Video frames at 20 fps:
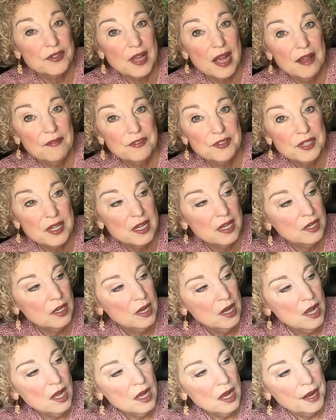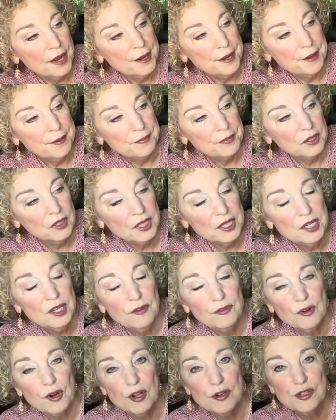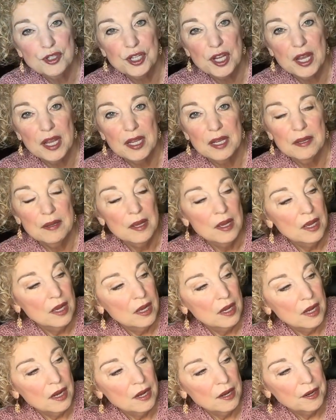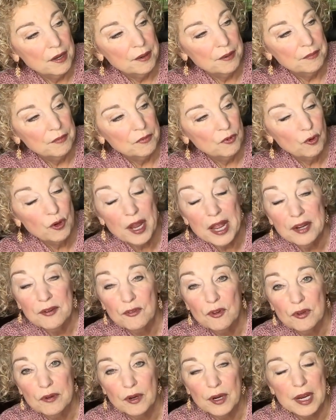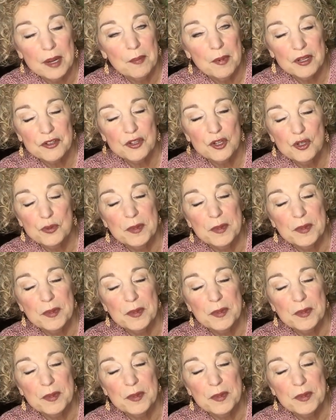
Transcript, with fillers: I've seen Glenda of Crochet, Creative Grandma,